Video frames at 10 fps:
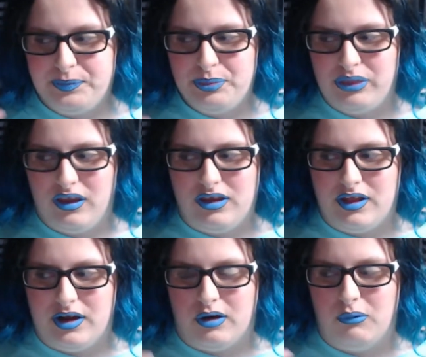you
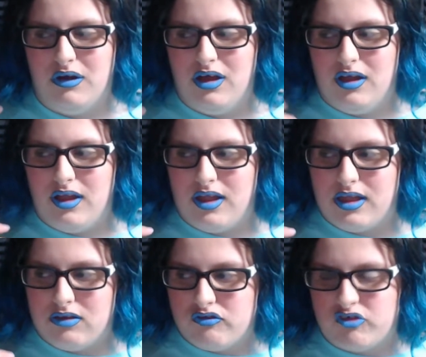know,
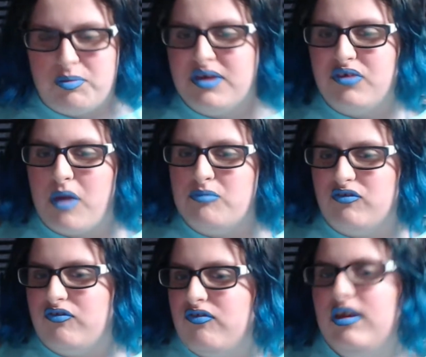just because I'm
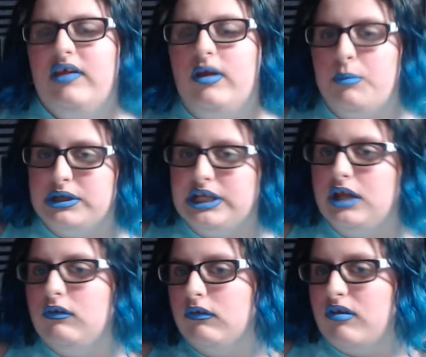feeling
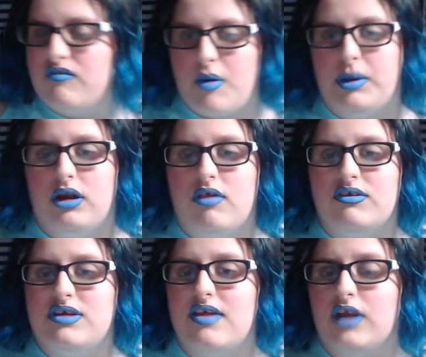particularly feminine on the
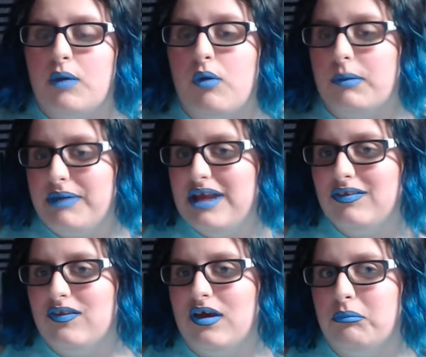day that I want to paint
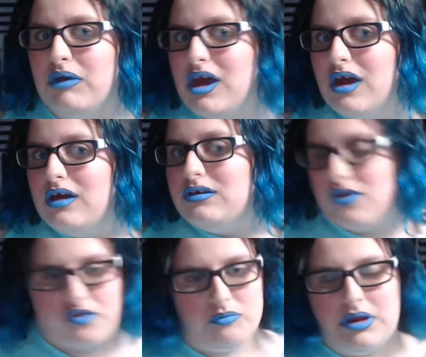them
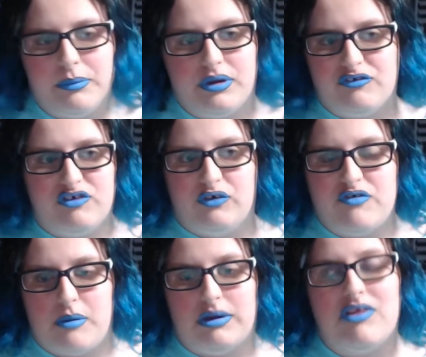doesn't mean I'm going to feel
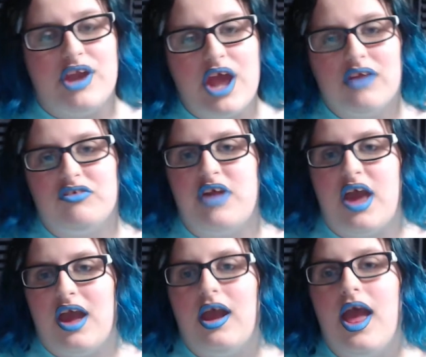feminine the next
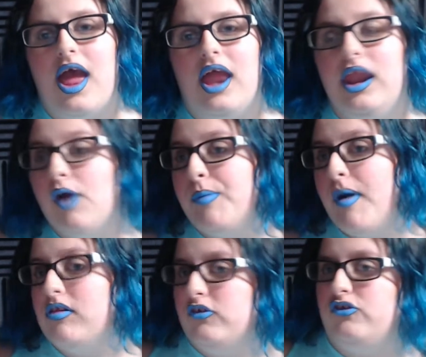day, and nail
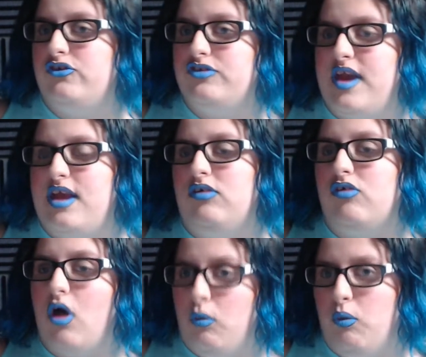polish stays
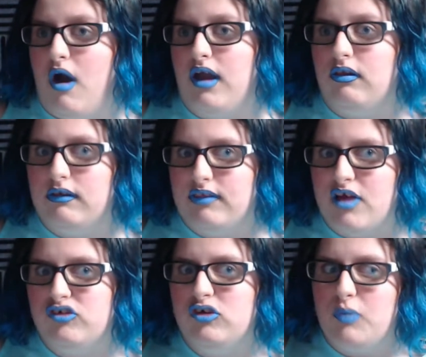a while
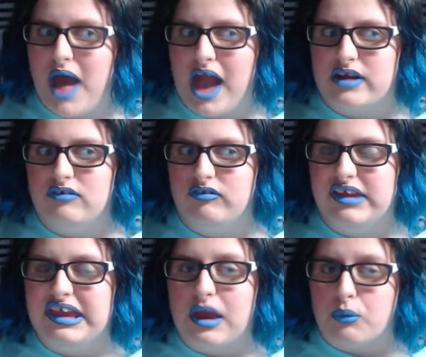unless you
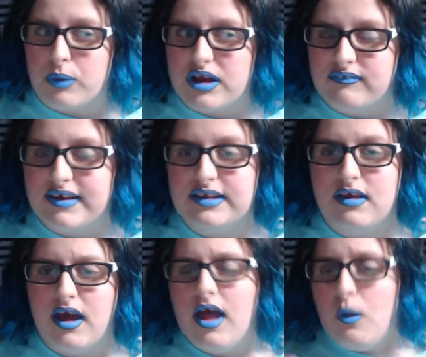actively get rid of it,
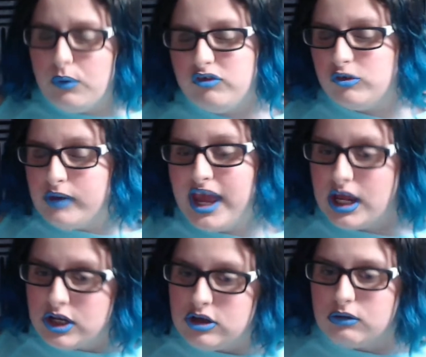which you
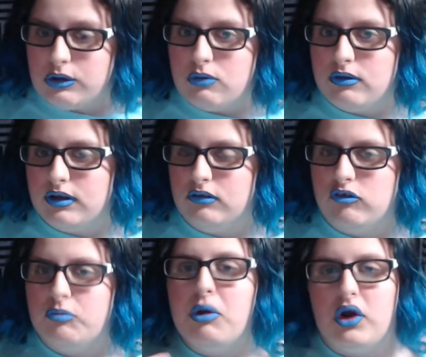can do. You can
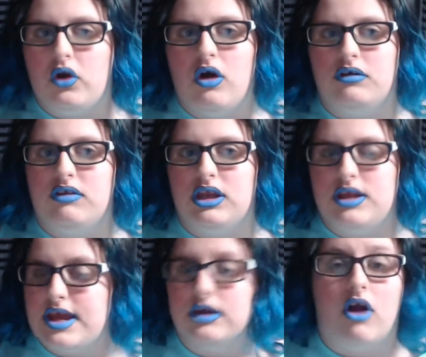just put it on and then
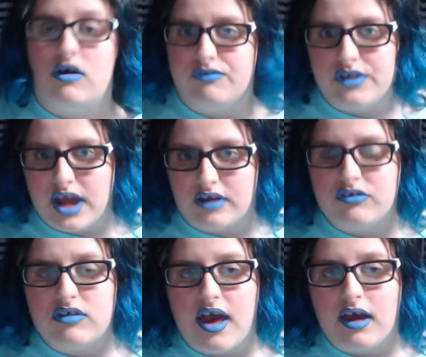take it off the
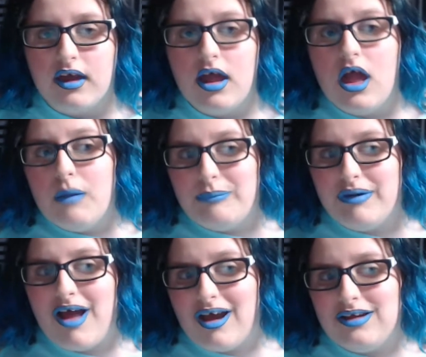next day,
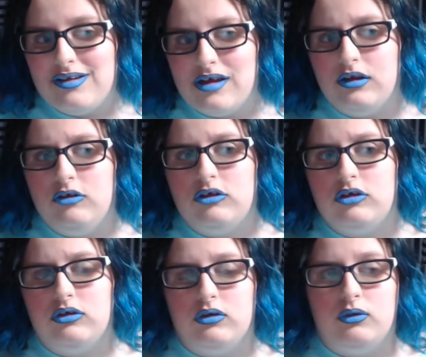but I tend
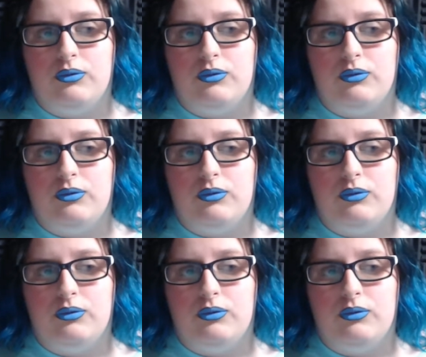to